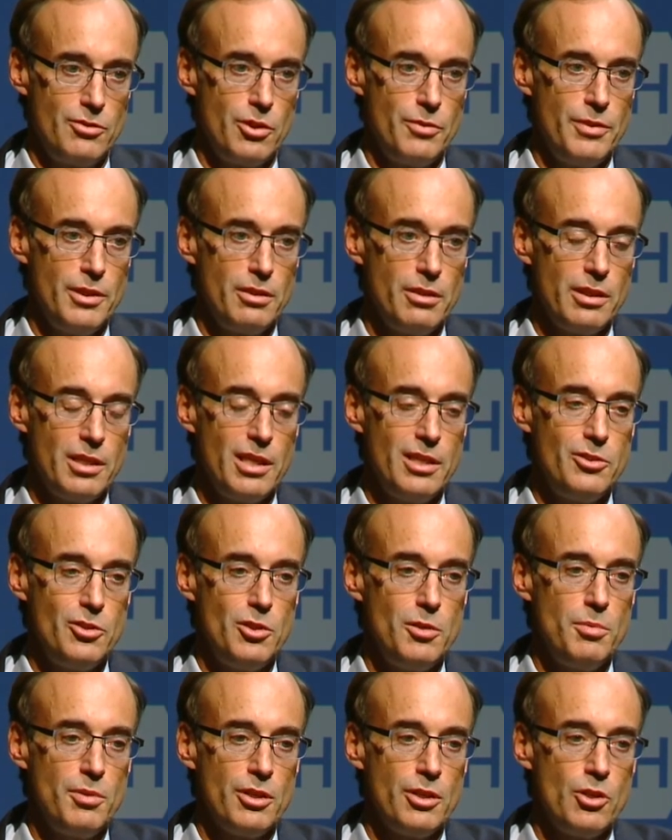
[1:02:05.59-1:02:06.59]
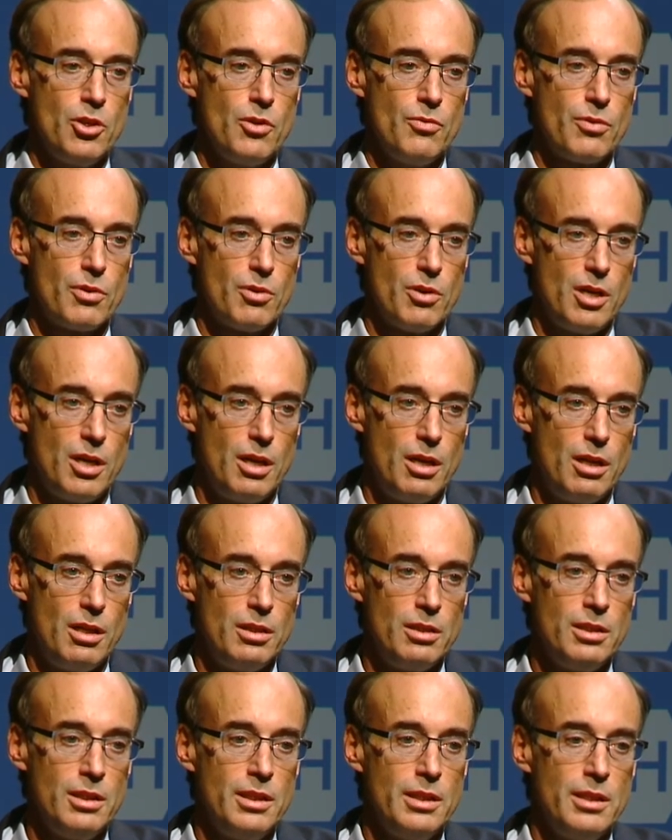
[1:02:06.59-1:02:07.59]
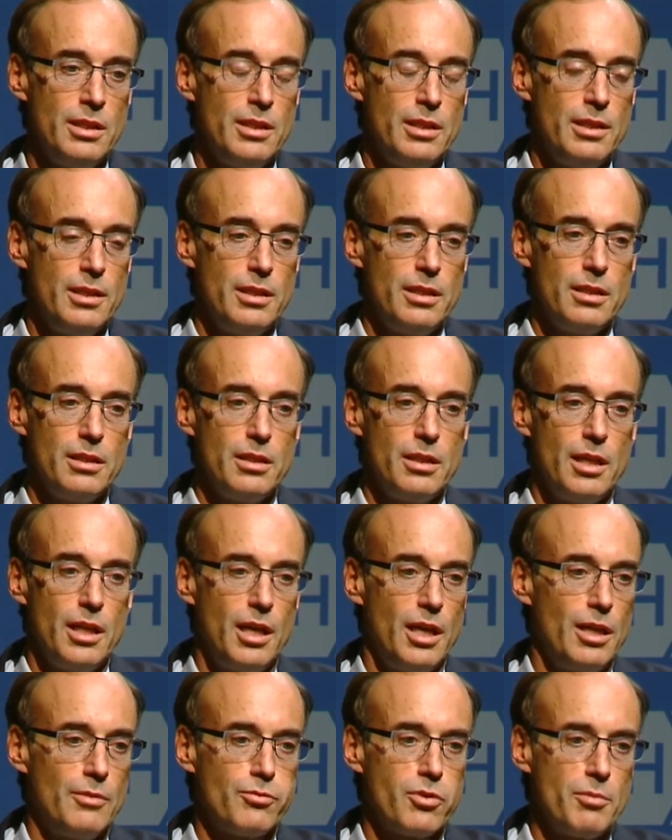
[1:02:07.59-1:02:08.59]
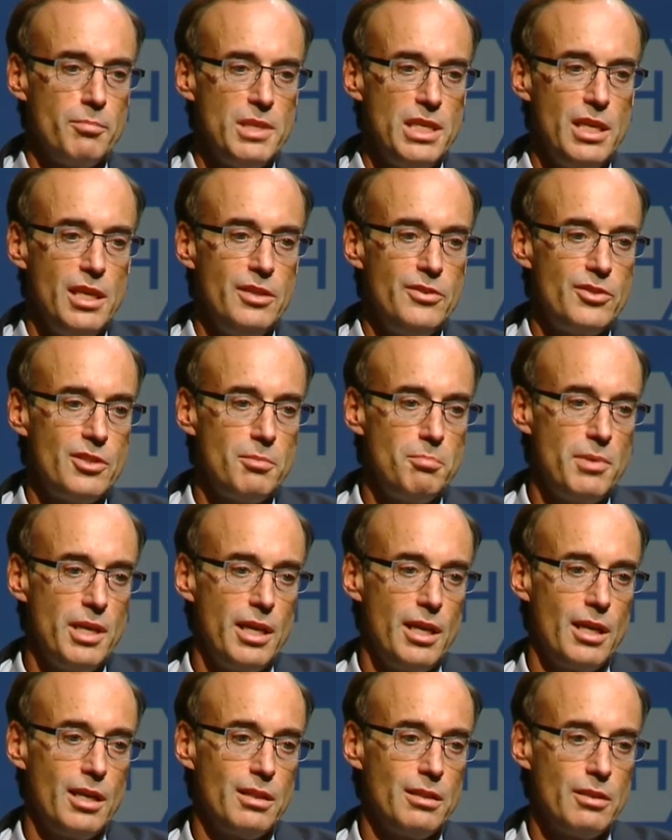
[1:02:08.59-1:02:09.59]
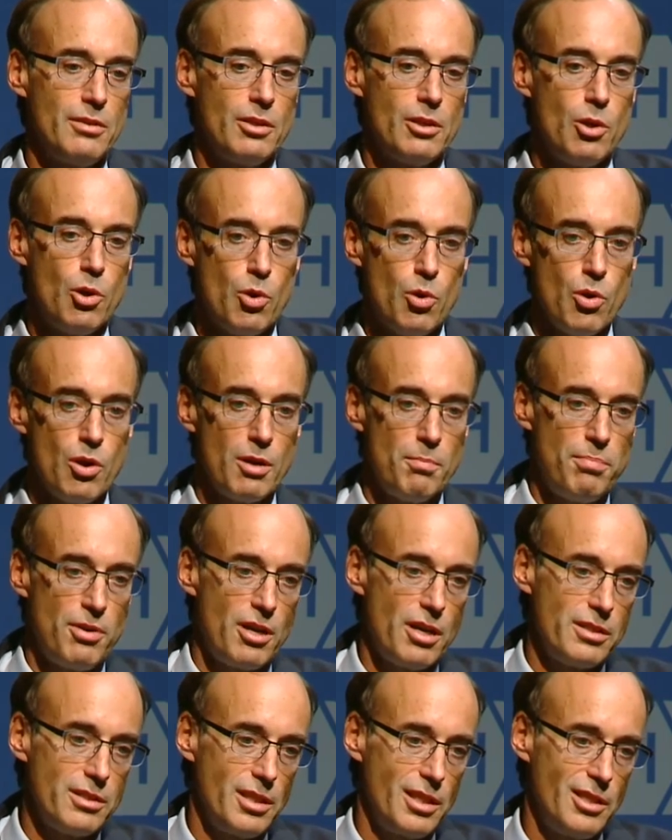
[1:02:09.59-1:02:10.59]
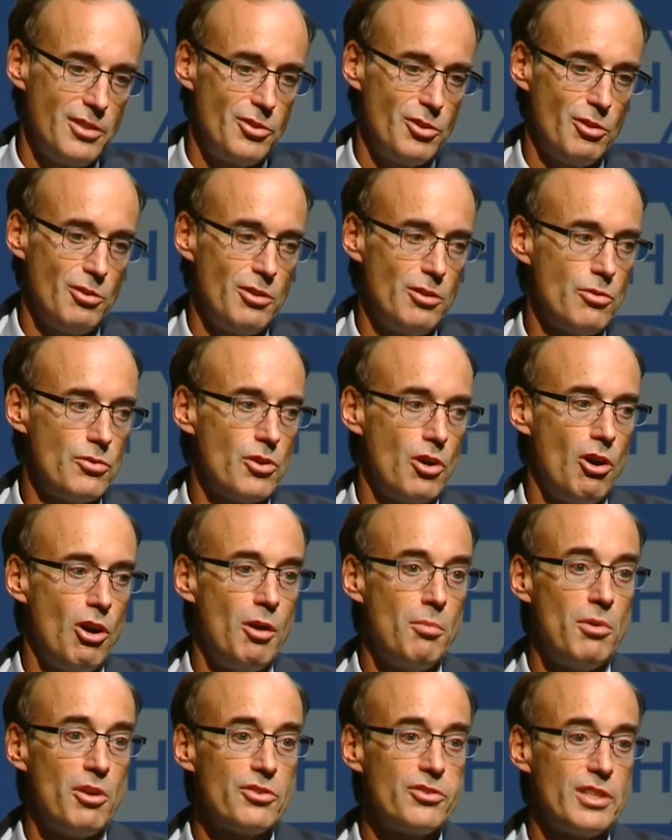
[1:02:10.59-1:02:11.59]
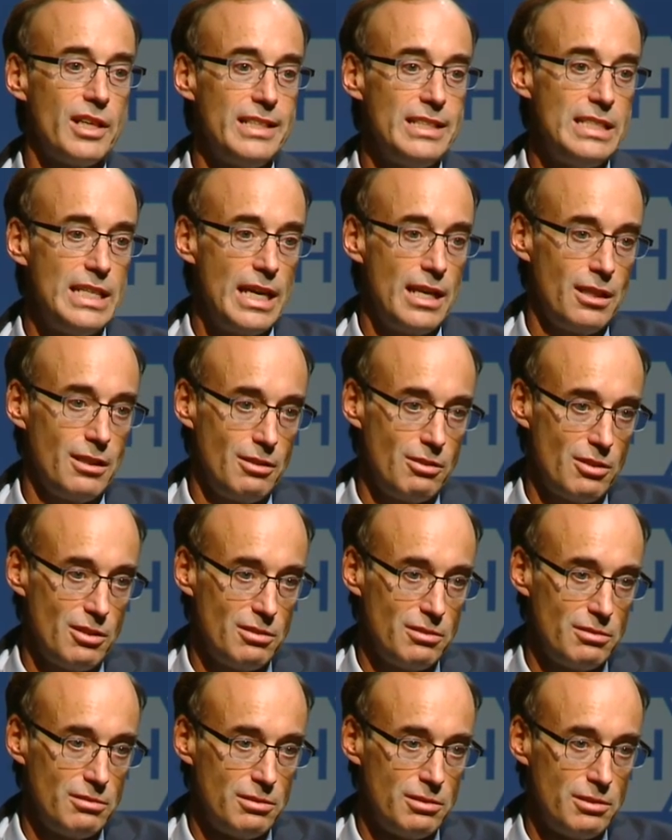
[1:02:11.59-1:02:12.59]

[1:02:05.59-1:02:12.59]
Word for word: So if you look at tubulin overall, uh, from yeast to man, the core part that I showed you is almost identical.